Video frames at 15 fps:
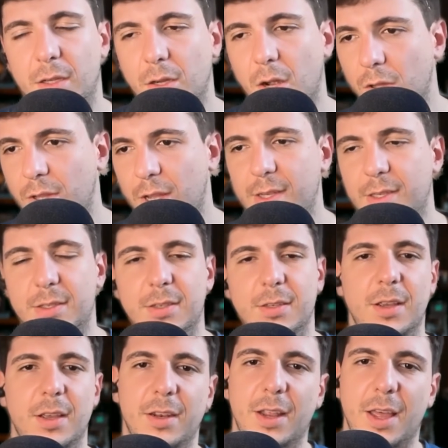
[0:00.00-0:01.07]
contexts
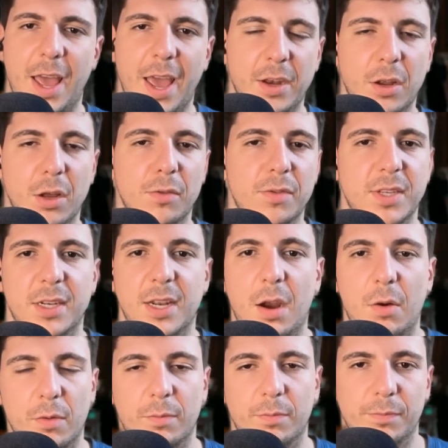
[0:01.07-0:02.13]
and handoffs and
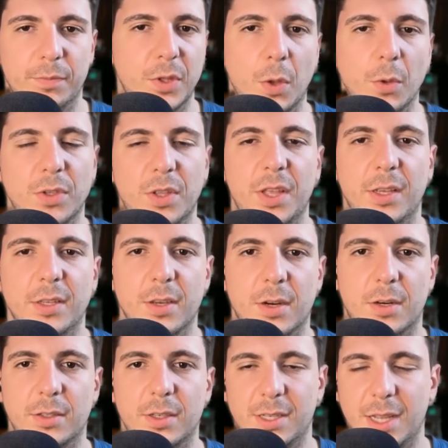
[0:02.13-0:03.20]
how those things are
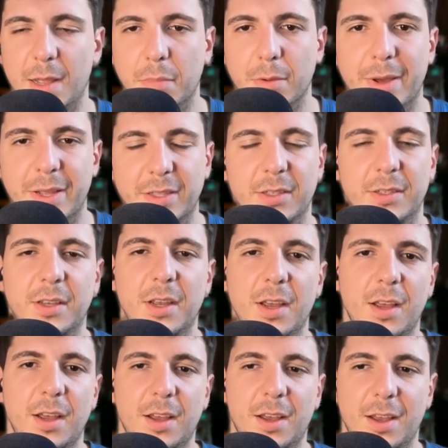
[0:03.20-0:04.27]
just implemented
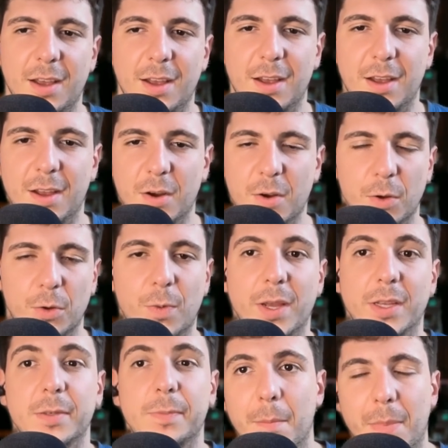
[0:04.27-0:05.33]

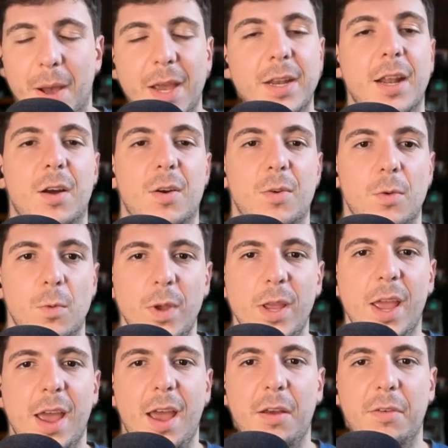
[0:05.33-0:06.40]
code-wise. By now, we
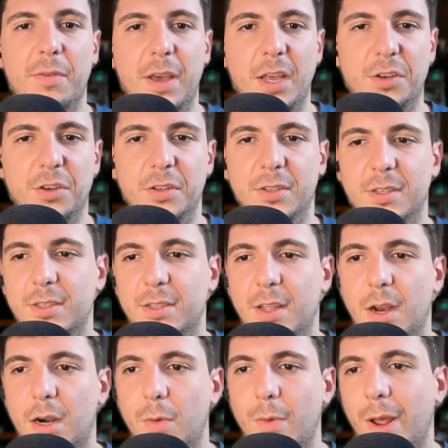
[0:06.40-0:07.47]
have agents that
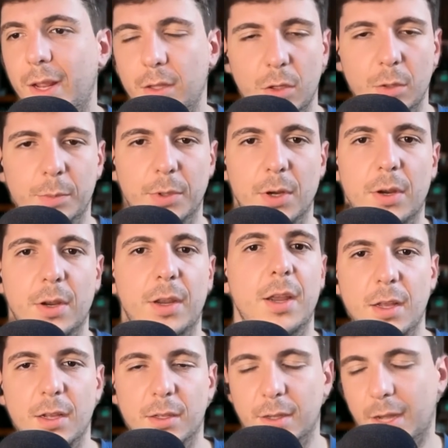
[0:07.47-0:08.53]
are ready to deploy,
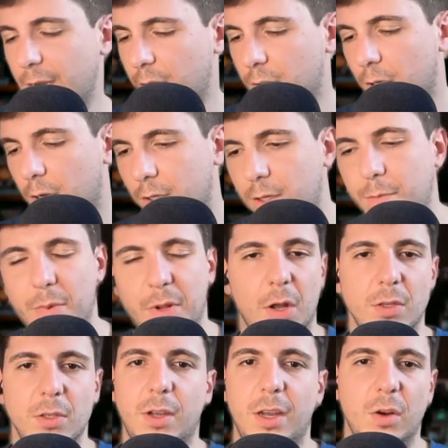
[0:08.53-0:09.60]
like Claude, but also like